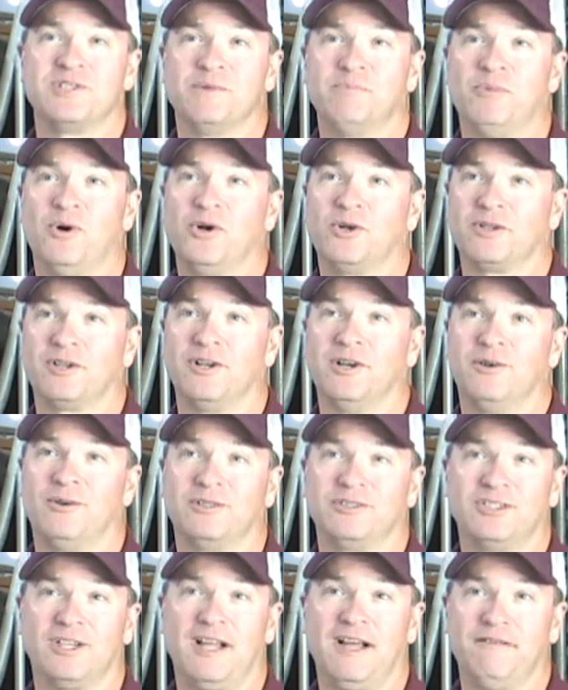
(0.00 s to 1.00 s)
at Pocono
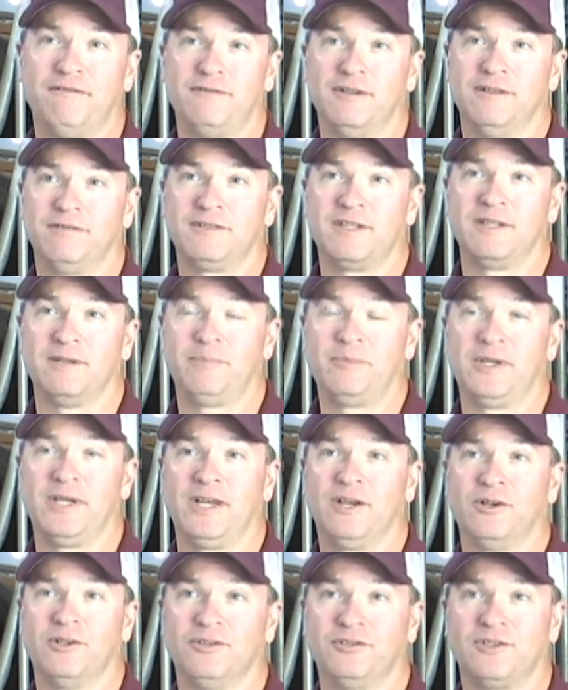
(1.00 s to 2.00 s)
on July 5th in the
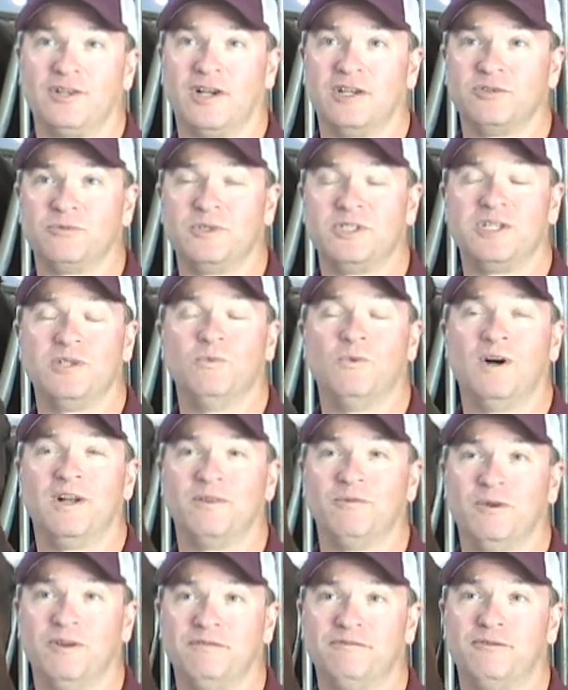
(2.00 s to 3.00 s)
PA All-Stars, which he won
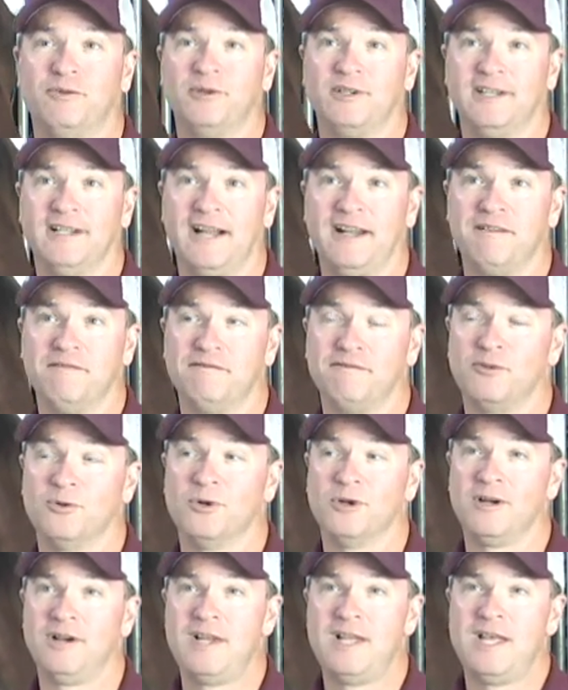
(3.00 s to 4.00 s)
and won
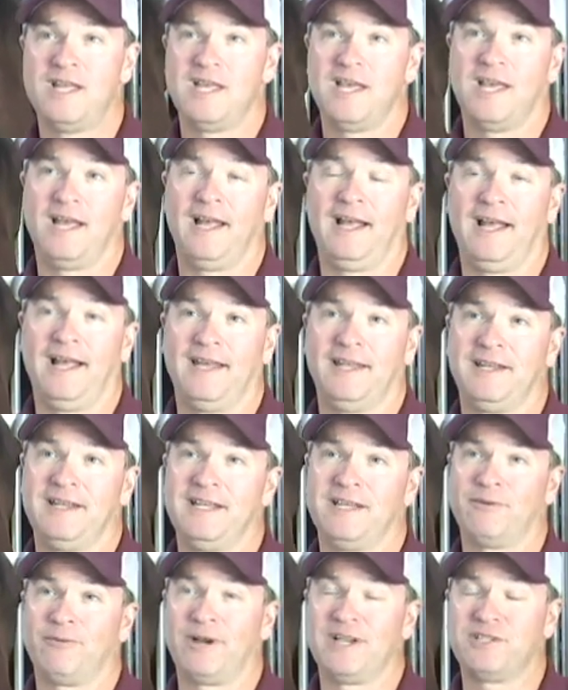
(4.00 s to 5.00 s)
49-4. And
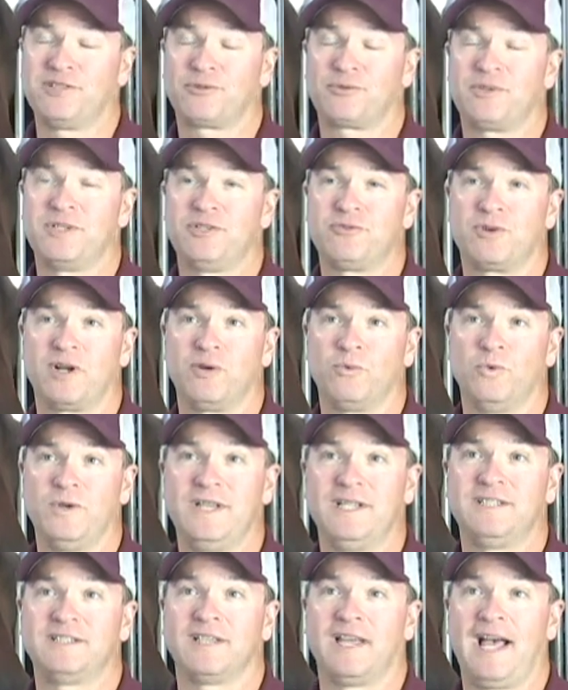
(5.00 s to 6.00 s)
he had raced 3 straight
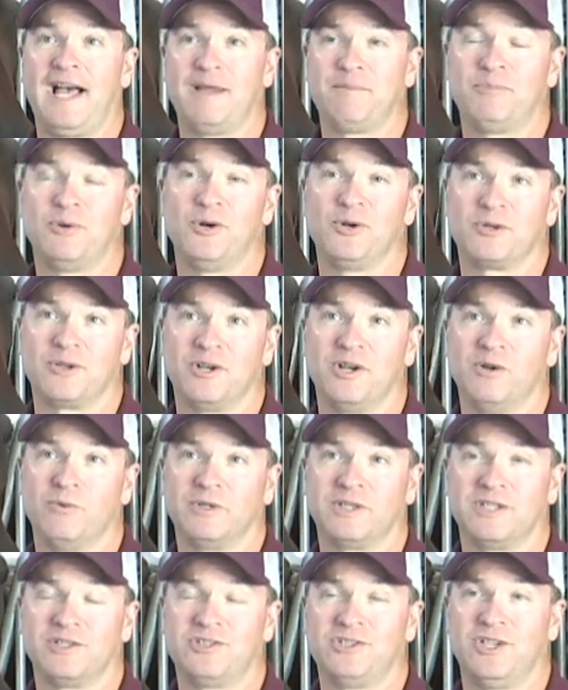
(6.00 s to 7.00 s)
weeks at Pocono
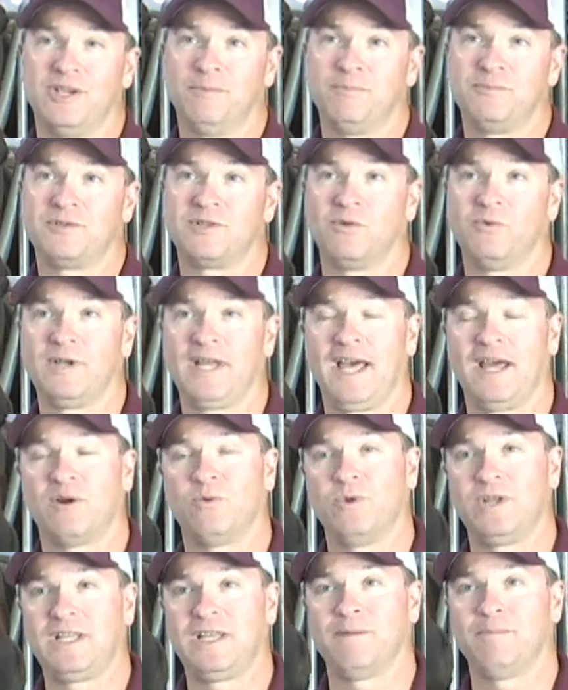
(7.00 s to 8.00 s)
with the ship, so we had a
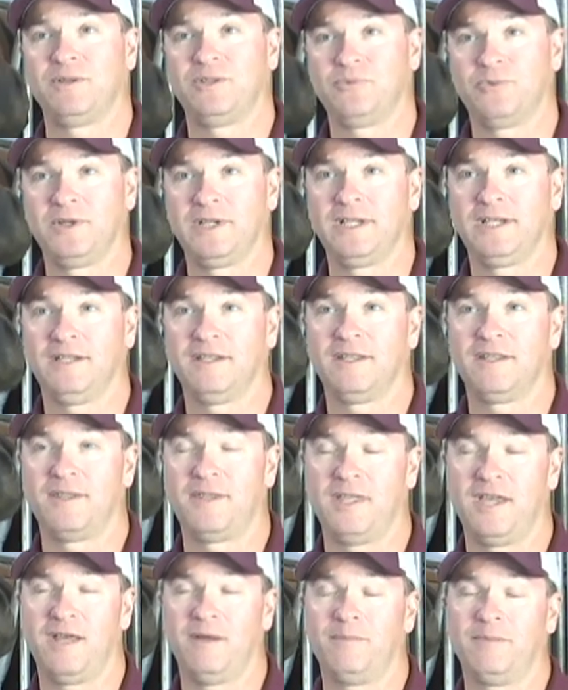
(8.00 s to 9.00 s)
week in between
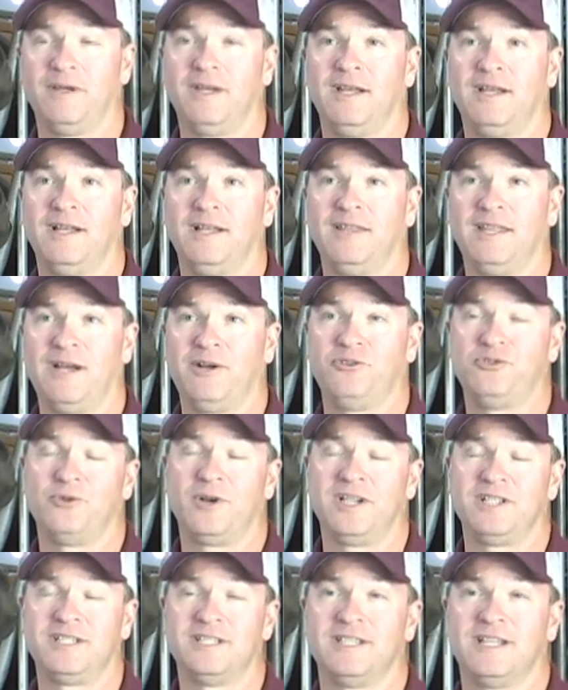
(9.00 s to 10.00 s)
those
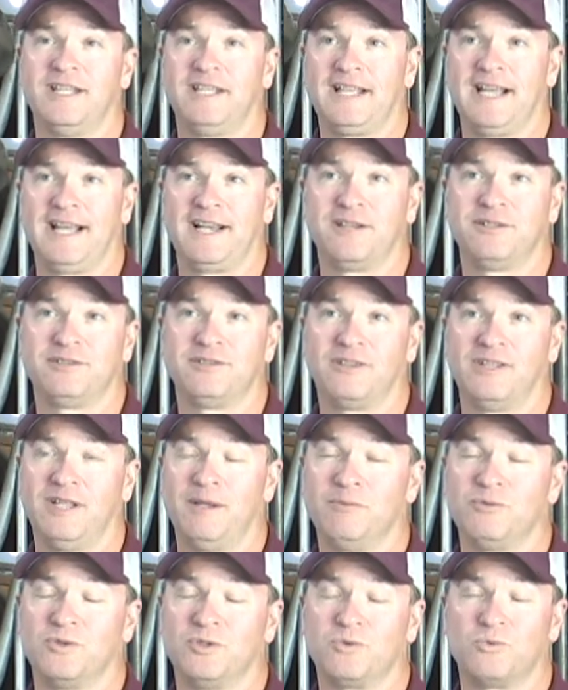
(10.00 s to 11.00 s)
races and the Adios
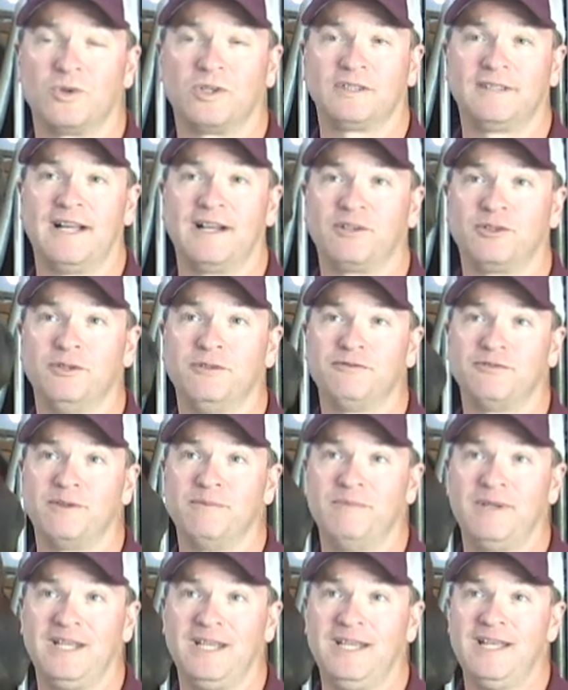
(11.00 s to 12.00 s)
Pace, which worked out good for
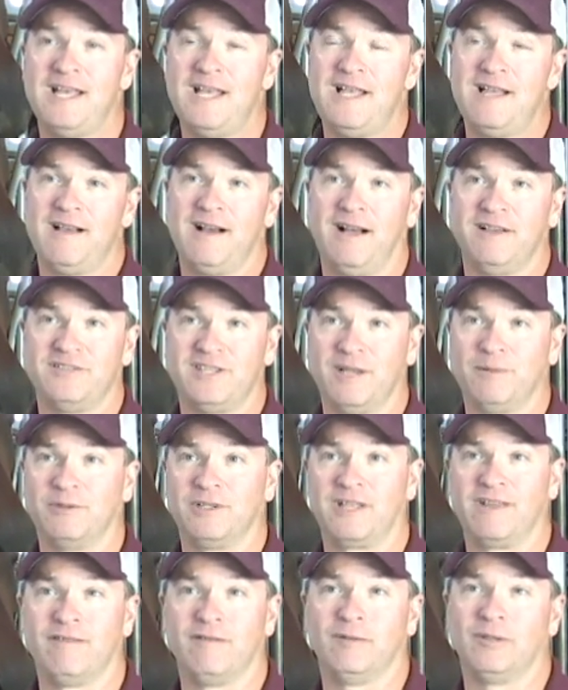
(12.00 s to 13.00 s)
me. I was able
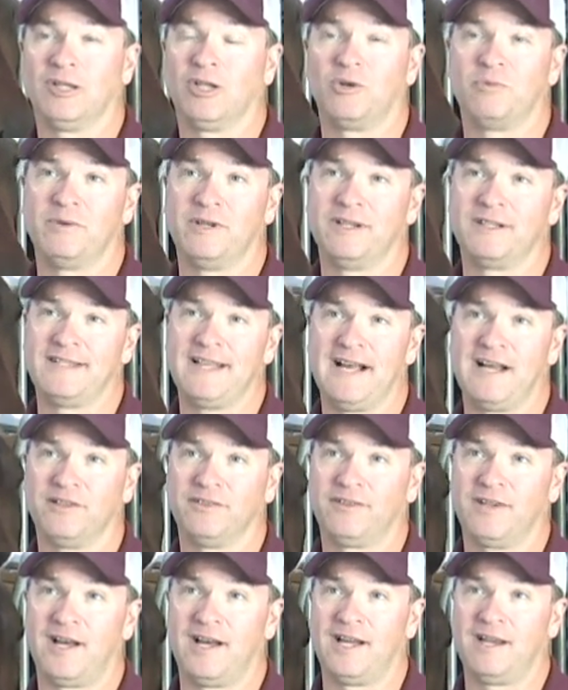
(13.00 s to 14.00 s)
to give him a little bit of
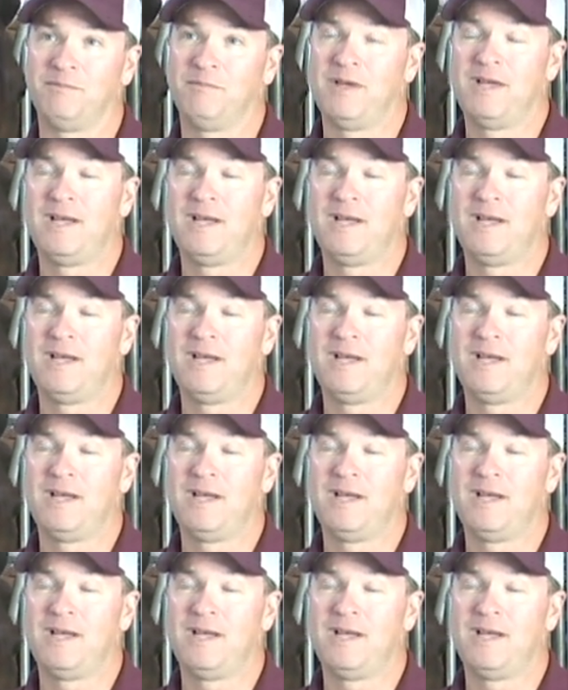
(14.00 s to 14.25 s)
downtime